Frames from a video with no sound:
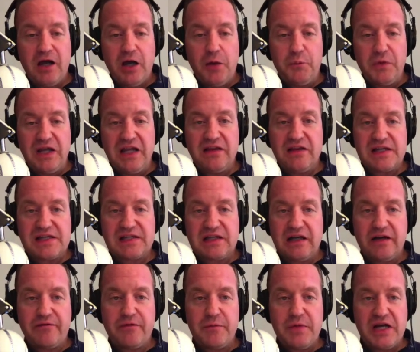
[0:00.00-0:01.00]
in this
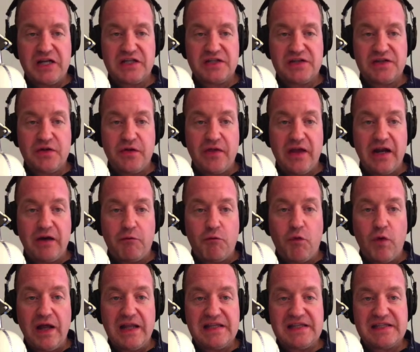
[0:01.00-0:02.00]
CloudFormation. So then it
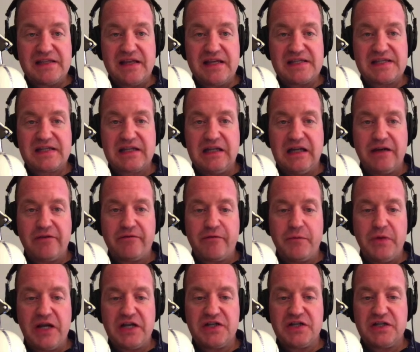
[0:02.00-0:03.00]
runs this
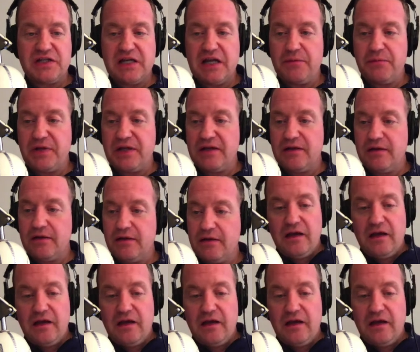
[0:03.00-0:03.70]
CloudFormation template.